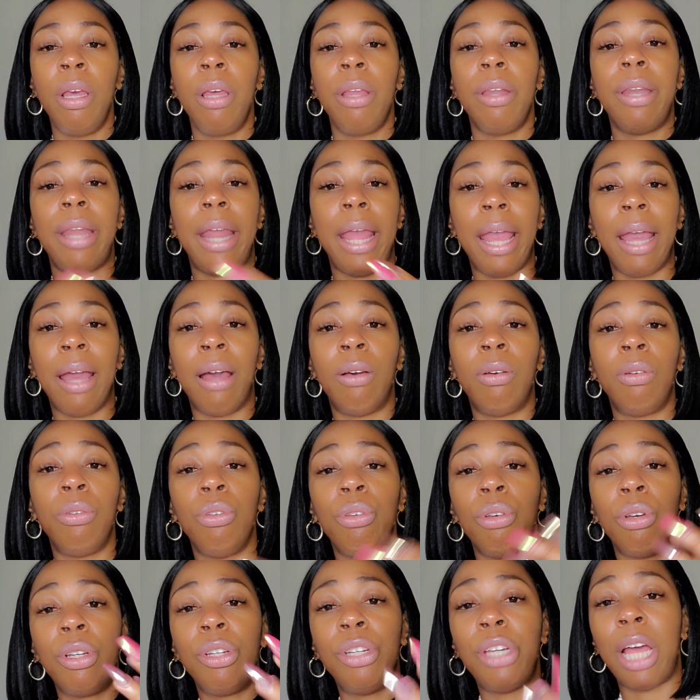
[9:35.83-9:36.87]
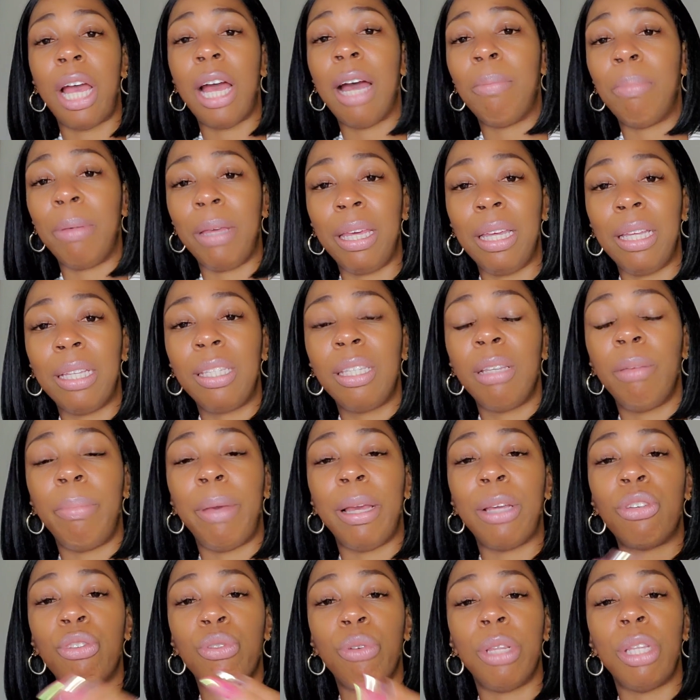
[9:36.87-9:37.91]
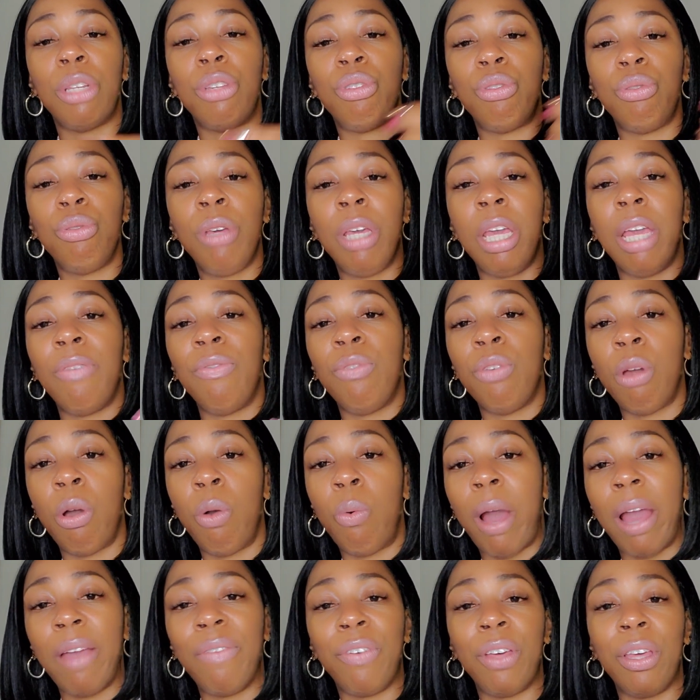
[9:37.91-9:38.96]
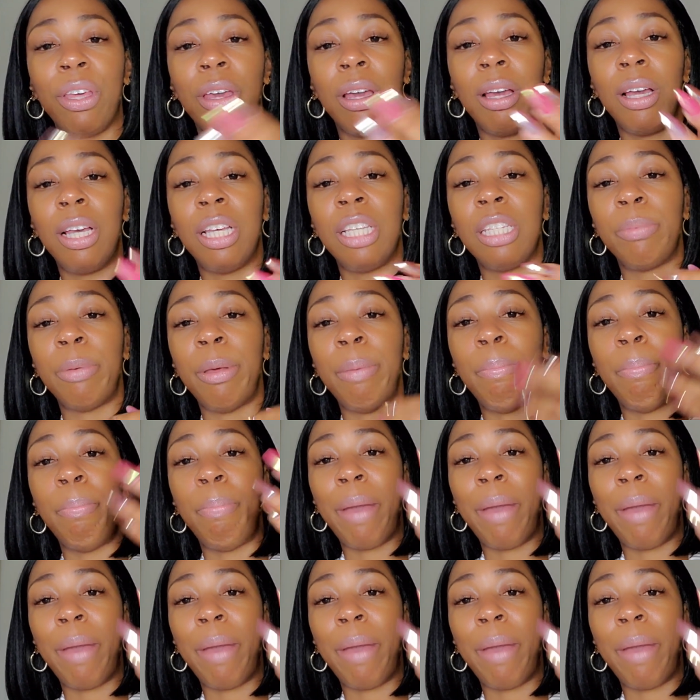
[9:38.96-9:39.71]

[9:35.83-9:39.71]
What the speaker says: Now, your job is to make sure that you give your wife and your husband